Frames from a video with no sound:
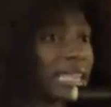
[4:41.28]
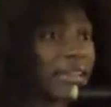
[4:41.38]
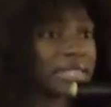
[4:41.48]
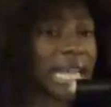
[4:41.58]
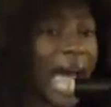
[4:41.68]

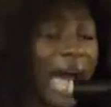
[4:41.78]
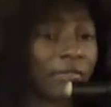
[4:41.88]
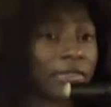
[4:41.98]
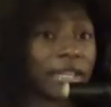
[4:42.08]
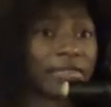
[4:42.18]
left it
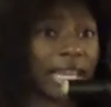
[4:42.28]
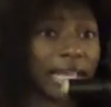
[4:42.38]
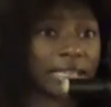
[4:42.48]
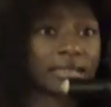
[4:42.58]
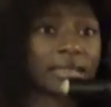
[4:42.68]
half lived
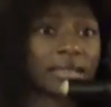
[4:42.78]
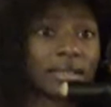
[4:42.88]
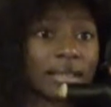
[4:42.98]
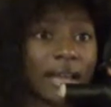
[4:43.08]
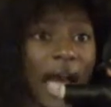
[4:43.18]
in.
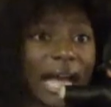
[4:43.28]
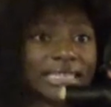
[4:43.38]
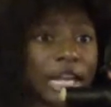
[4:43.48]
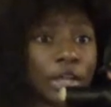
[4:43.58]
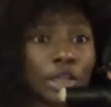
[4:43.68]

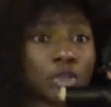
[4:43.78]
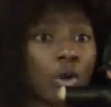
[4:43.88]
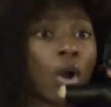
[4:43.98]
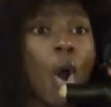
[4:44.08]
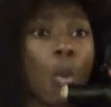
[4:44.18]
I tell you that
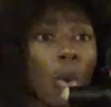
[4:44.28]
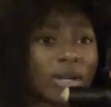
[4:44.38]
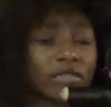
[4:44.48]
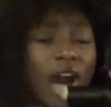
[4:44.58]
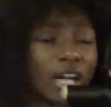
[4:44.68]
you are
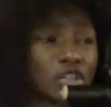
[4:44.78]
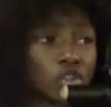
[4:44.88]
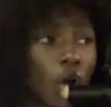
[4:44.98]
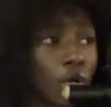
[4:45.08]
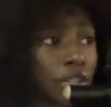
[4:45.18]
one of God's
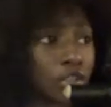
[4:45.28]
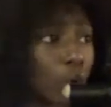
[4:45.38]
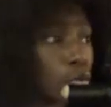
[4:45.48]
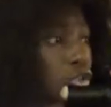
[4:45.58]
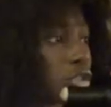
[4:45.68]
strongest
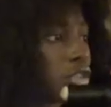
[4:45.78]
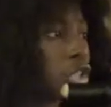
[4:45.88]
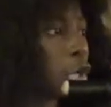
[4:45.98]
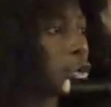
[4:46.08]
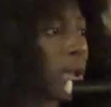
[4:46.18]
soldiers.
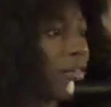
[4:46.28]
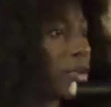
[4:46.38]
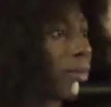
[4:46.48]
Through every